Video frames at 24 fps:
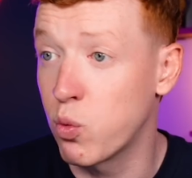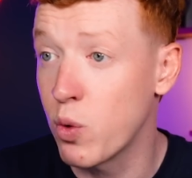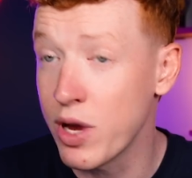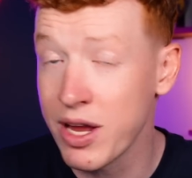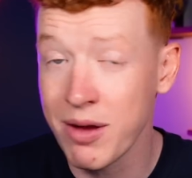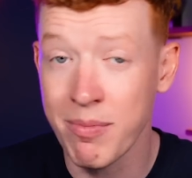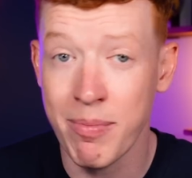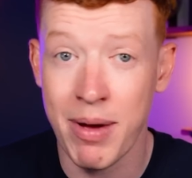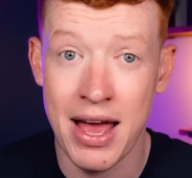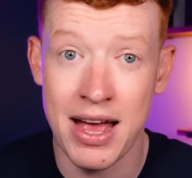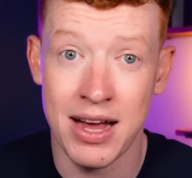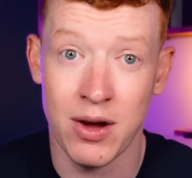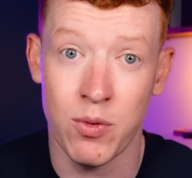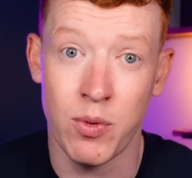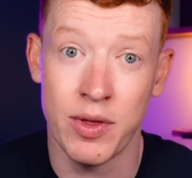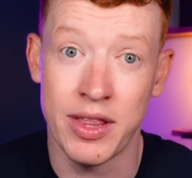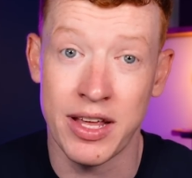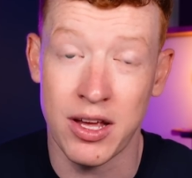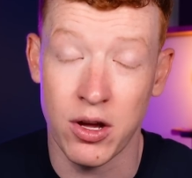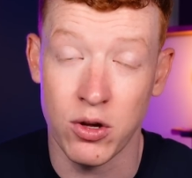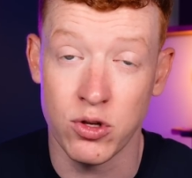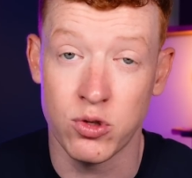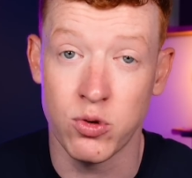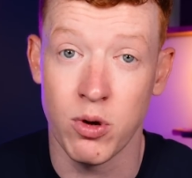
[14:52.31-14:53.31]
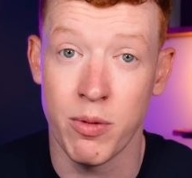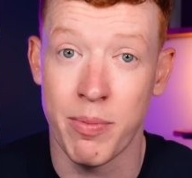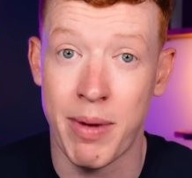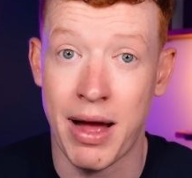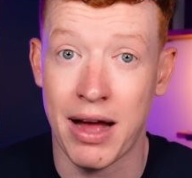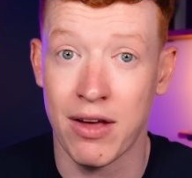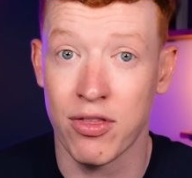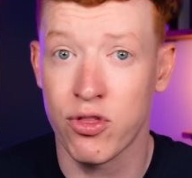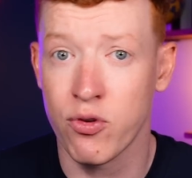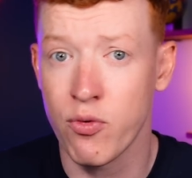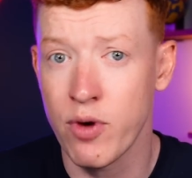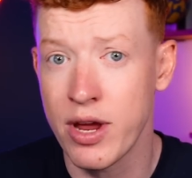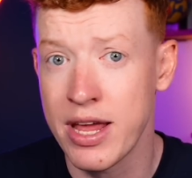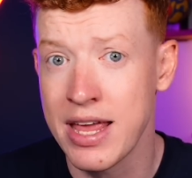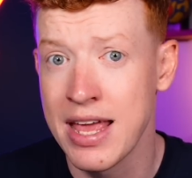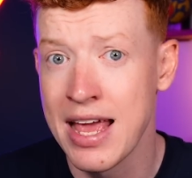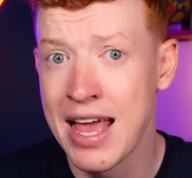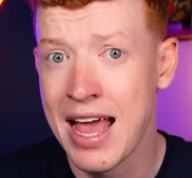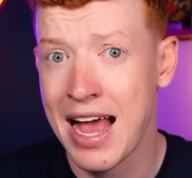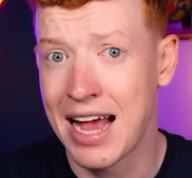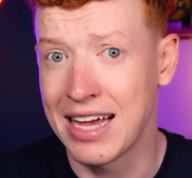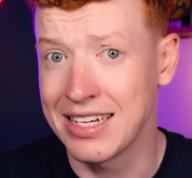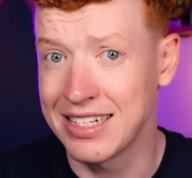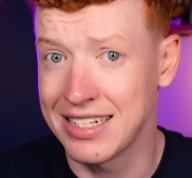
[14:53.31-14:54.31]
wing-back when they go to a back three.
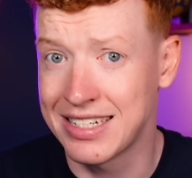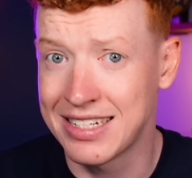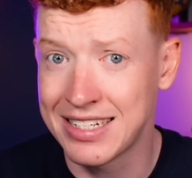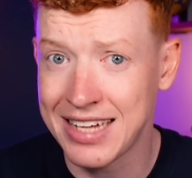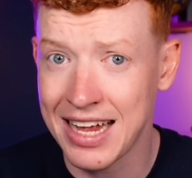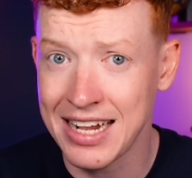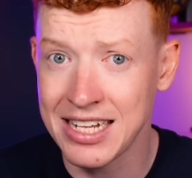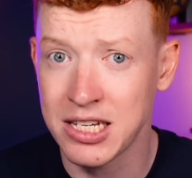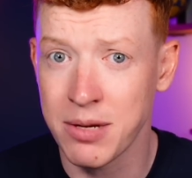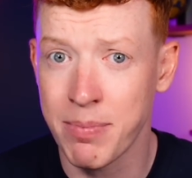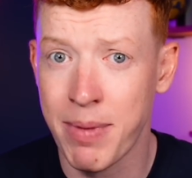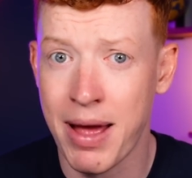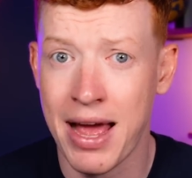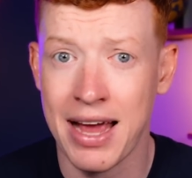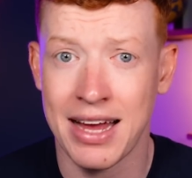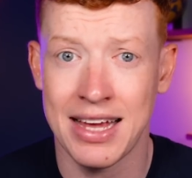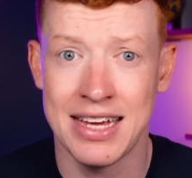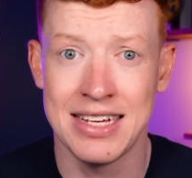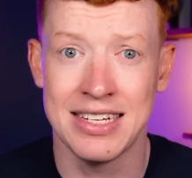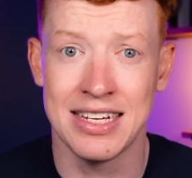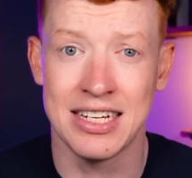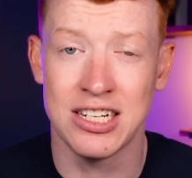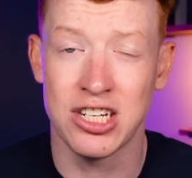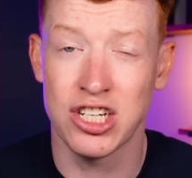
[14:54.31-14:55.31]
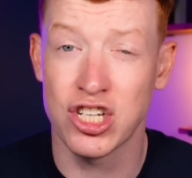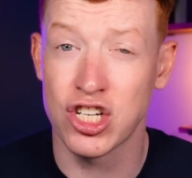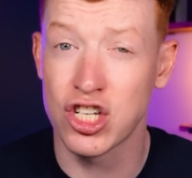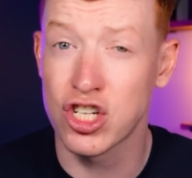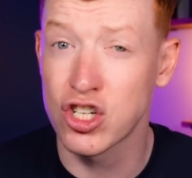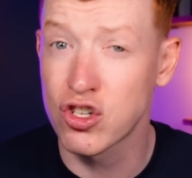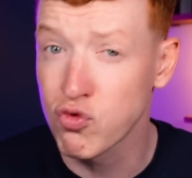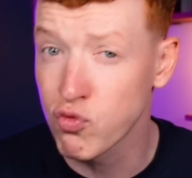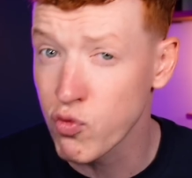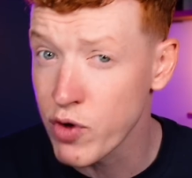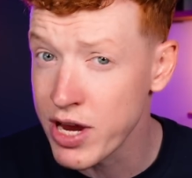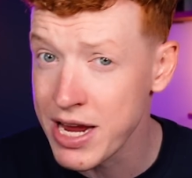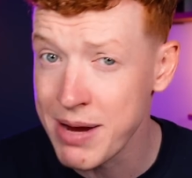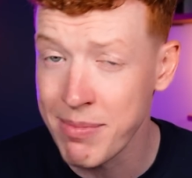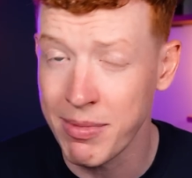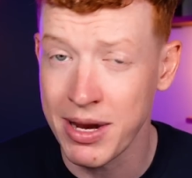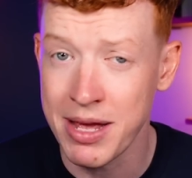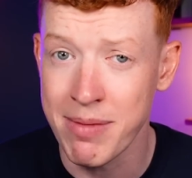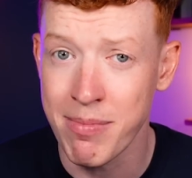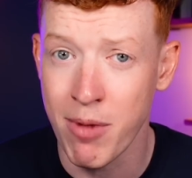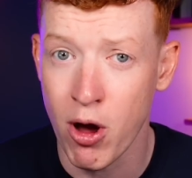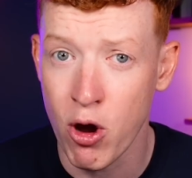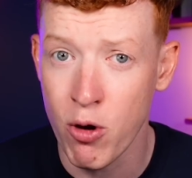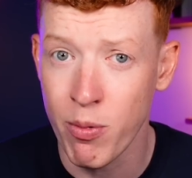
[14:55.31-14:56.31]
As a centre-back, he's
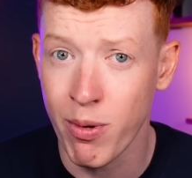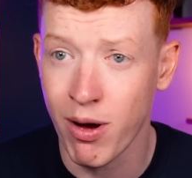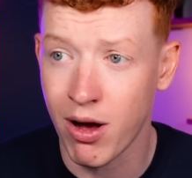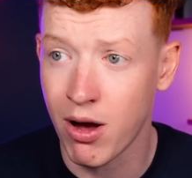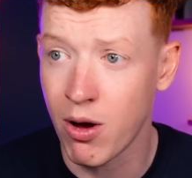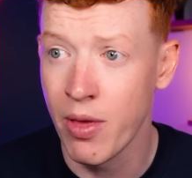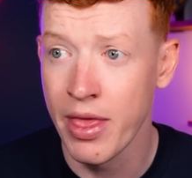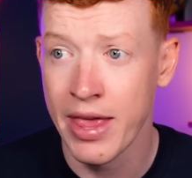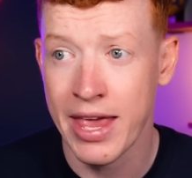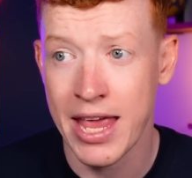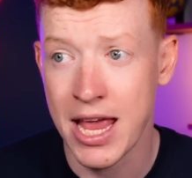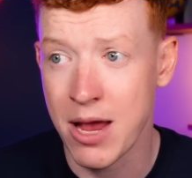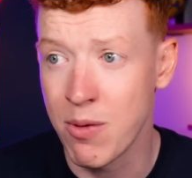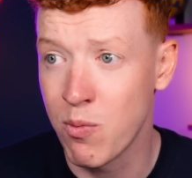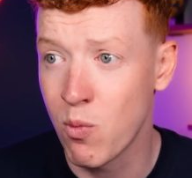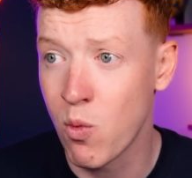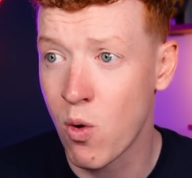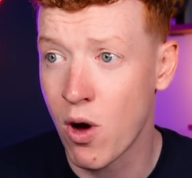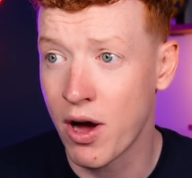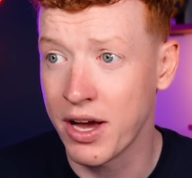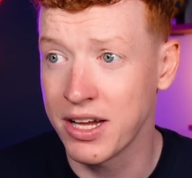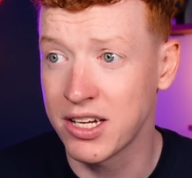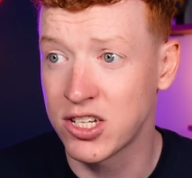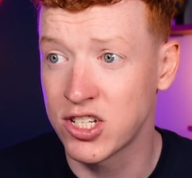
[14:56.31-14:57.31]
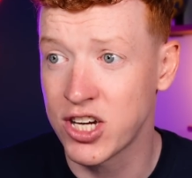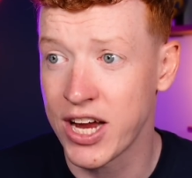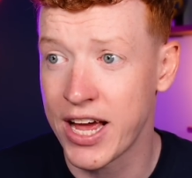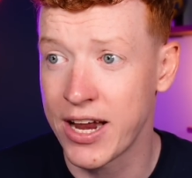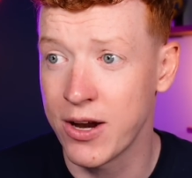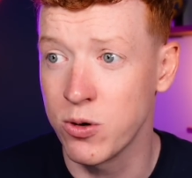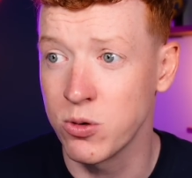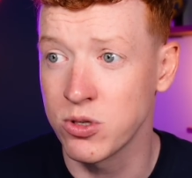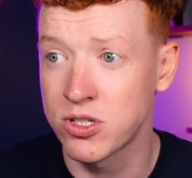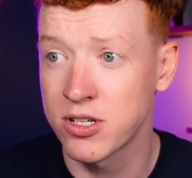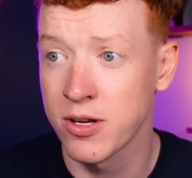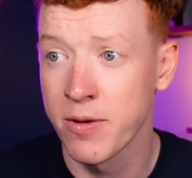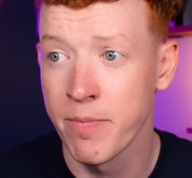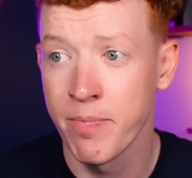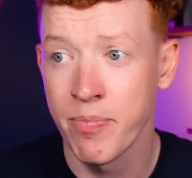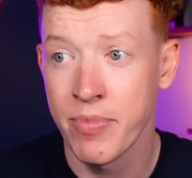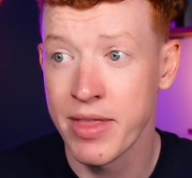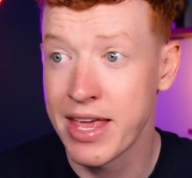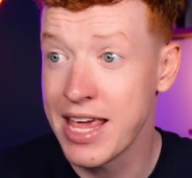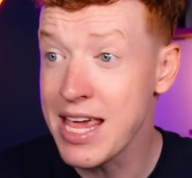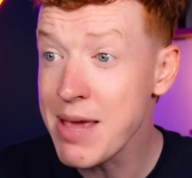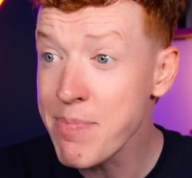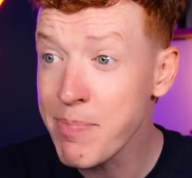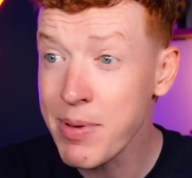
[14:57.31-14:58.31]
extremely mobile in wide channels.
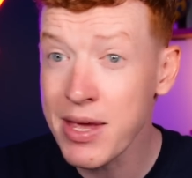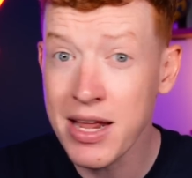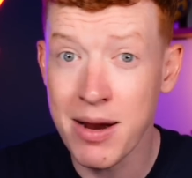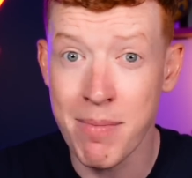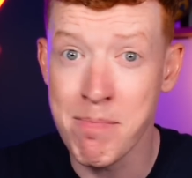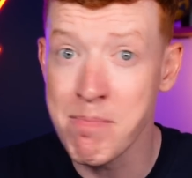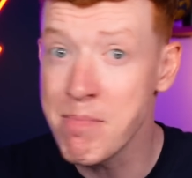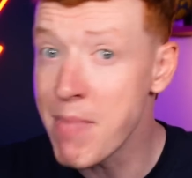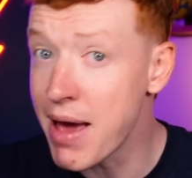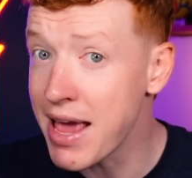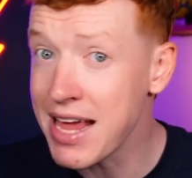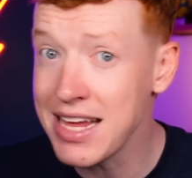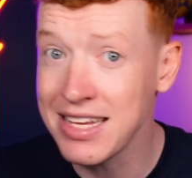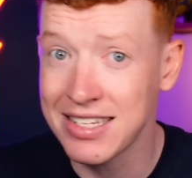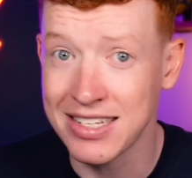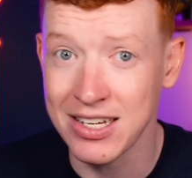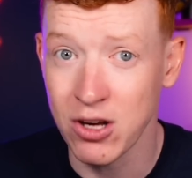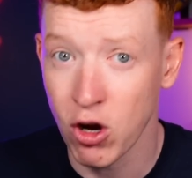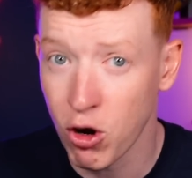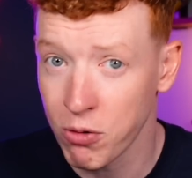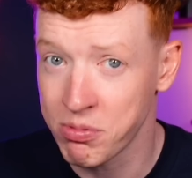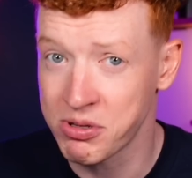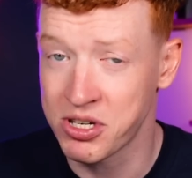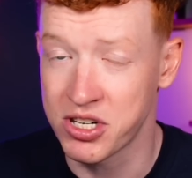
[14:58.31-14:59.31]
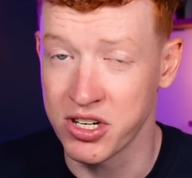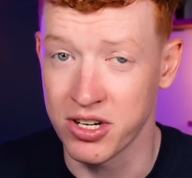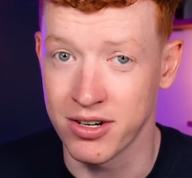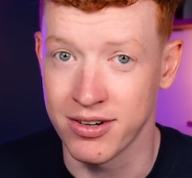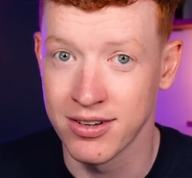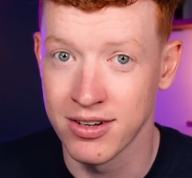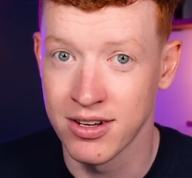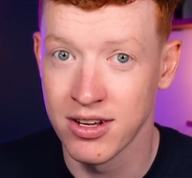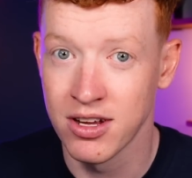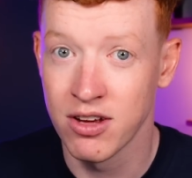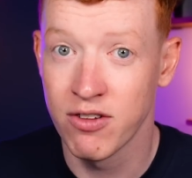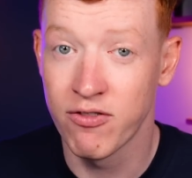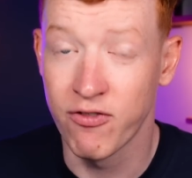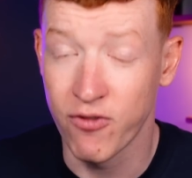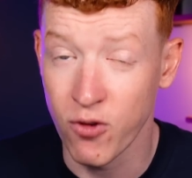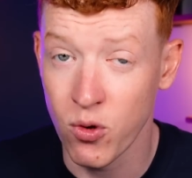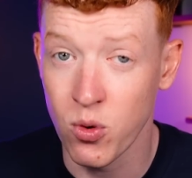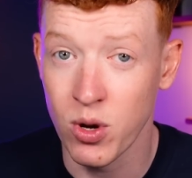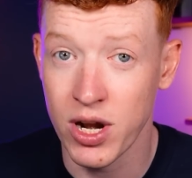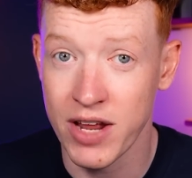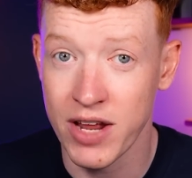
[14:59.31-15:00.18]
He'd be an amazing option for